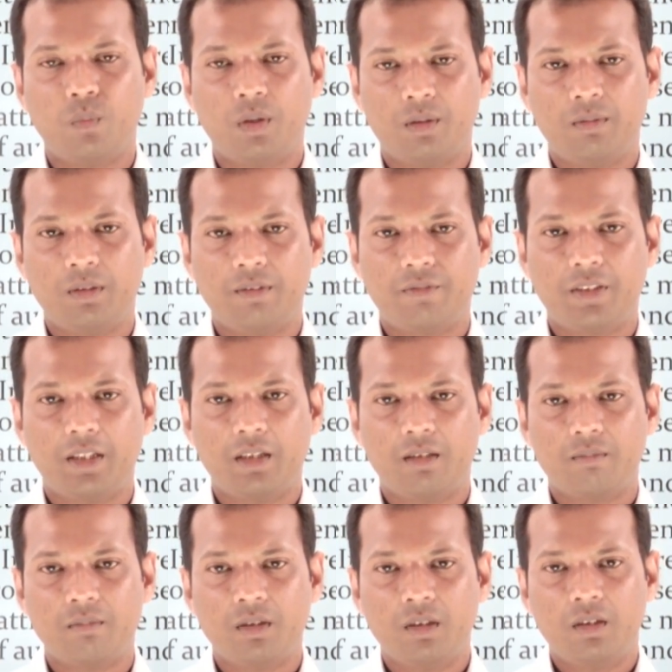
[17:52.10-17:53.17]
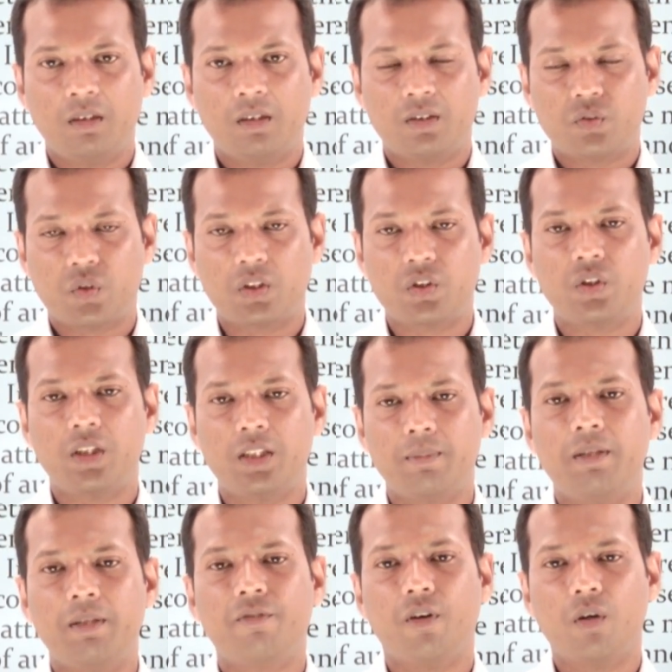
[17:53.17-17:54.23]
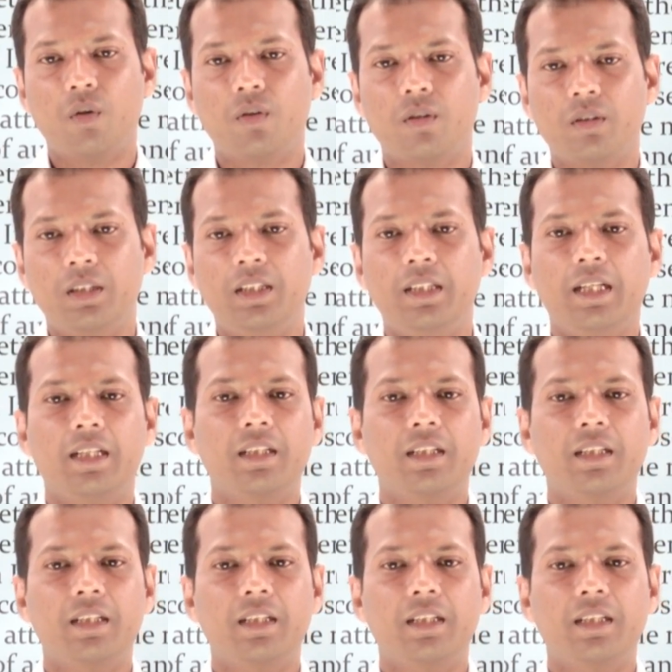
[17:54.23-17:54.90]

if the structure is being followed in